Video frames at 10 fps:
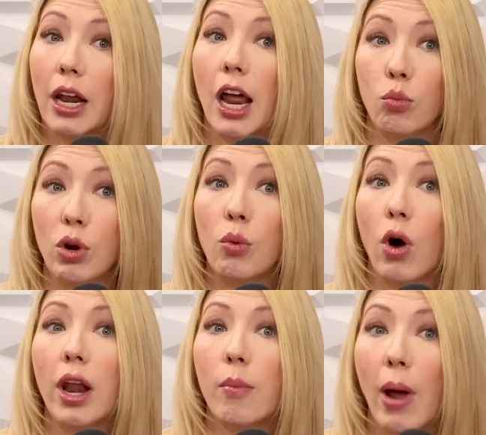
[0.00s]
gun and we
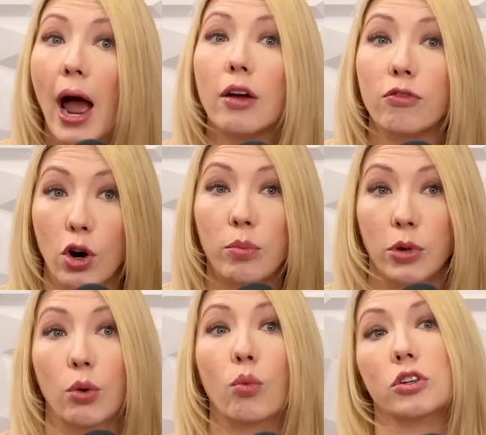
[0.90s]
want it back from
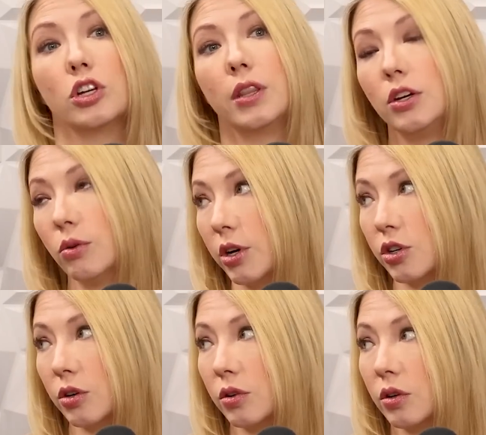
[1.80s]
you. What should they do, Richard?